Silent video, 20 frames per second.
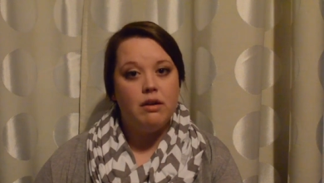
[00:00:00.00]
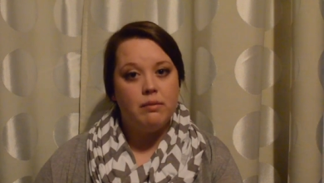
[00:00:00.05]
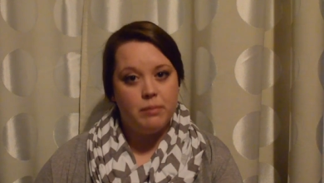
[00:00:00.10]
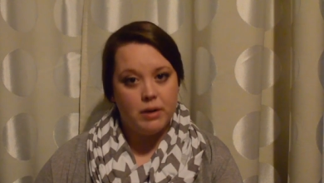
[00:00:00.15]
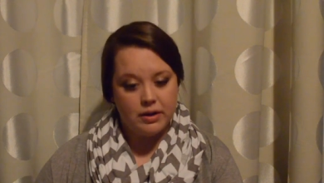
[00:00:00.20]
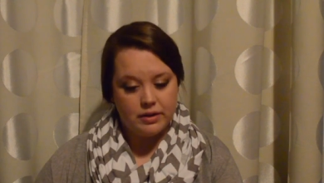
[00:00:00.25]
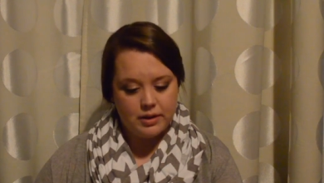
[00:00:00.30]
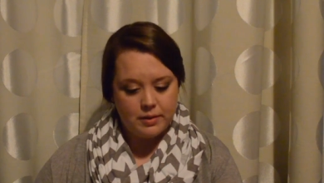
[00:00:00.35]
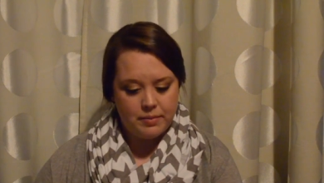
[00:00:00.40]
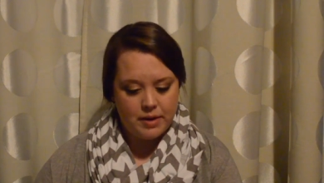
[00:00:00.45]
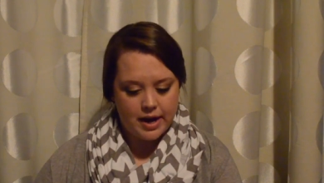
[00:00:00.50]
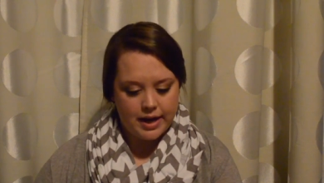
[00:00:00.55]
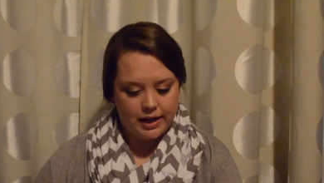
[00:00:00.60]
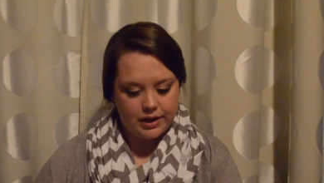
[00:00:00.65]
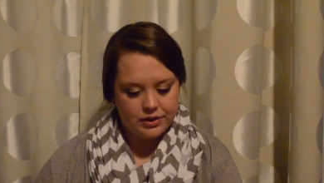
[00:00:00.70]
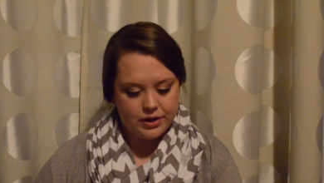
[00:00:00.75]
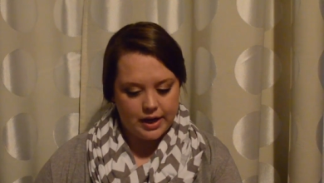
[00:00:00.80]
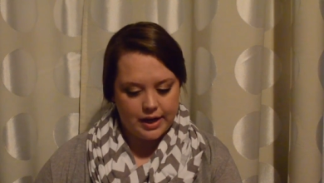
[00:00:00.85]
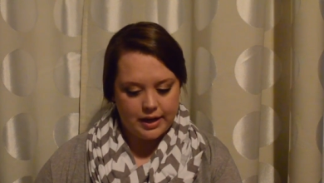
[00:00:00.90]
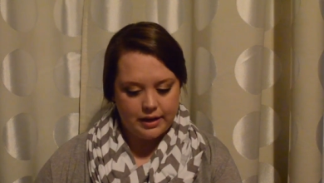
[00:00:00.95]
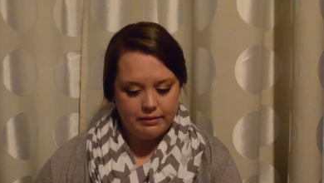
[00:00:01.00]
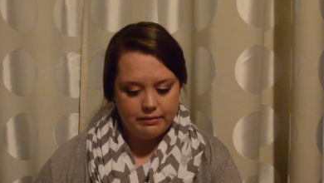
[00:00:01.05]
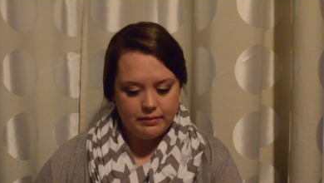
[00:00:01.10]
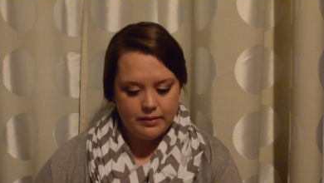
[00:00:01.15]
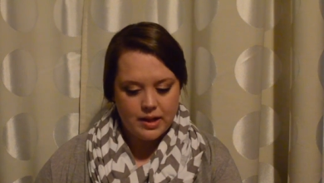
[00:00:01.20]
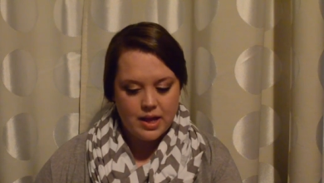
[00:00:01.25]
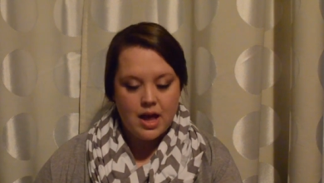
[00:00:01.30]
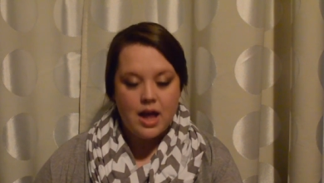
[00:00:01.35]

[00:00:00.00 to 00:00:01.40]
for the potty training.